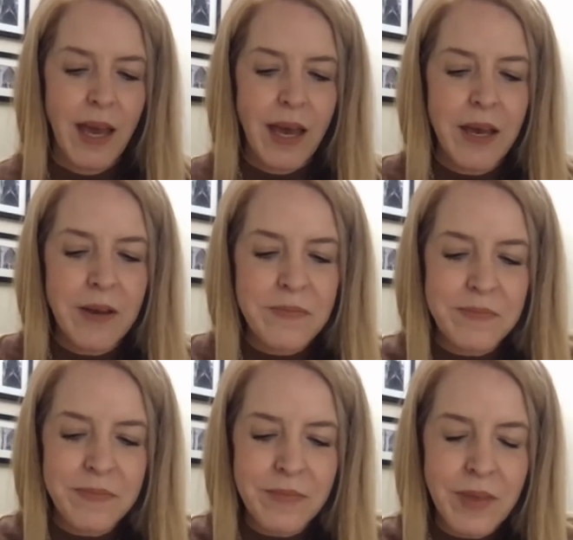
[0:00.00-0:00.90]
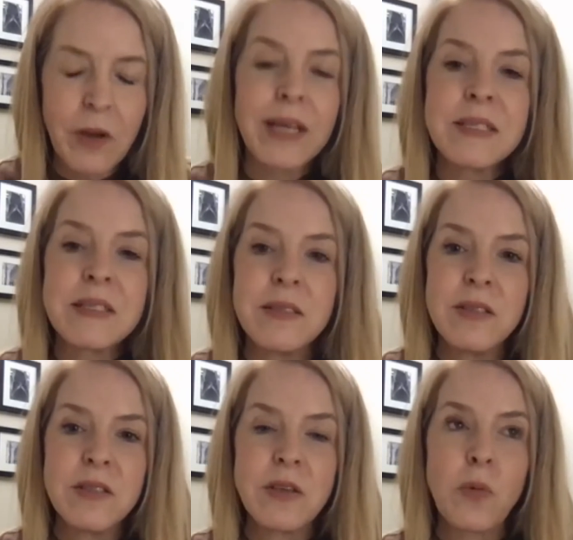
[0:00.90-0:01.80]
And okay,
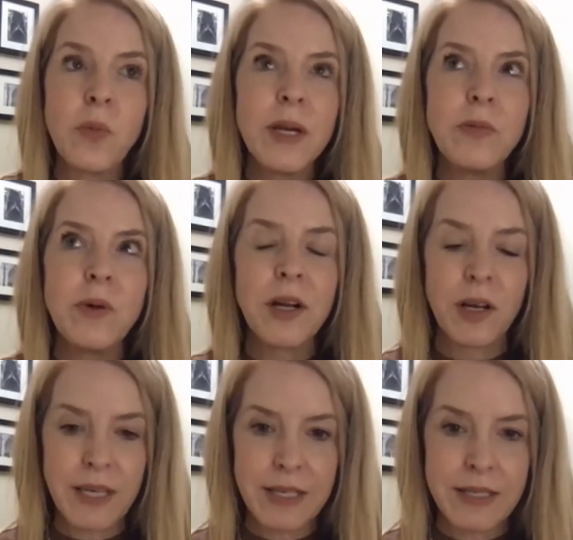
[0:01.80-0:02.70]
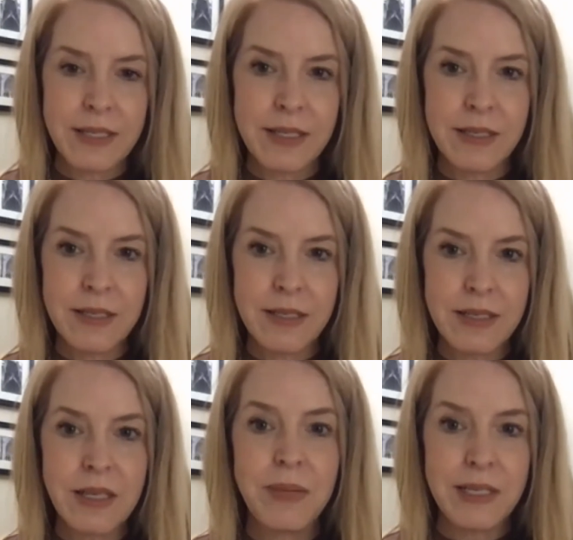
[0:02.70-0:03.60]
so we want our kids
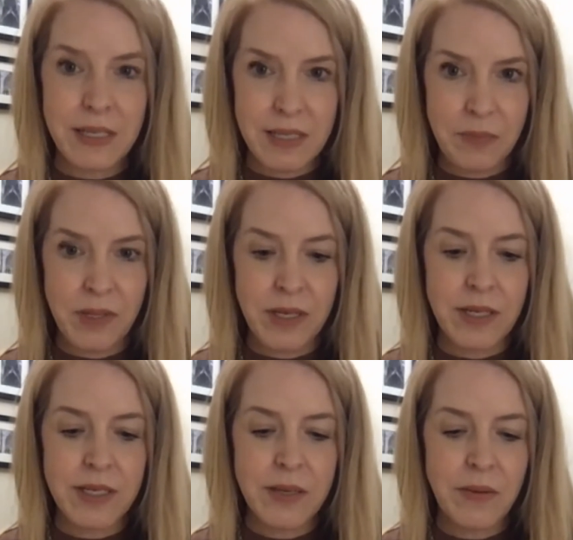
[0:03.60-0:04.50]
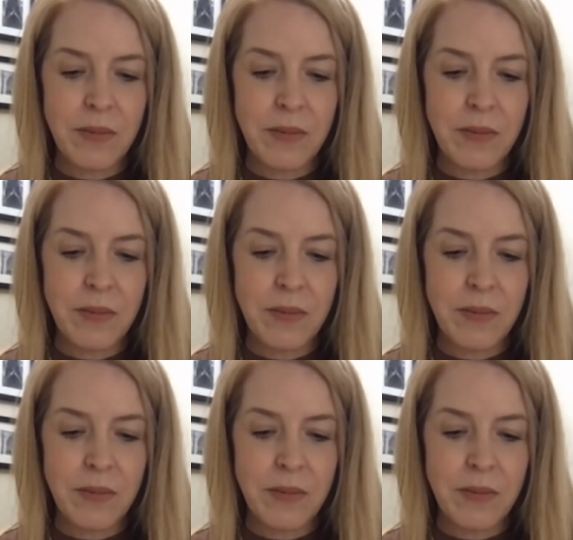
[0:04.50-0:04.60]
to be disciplined,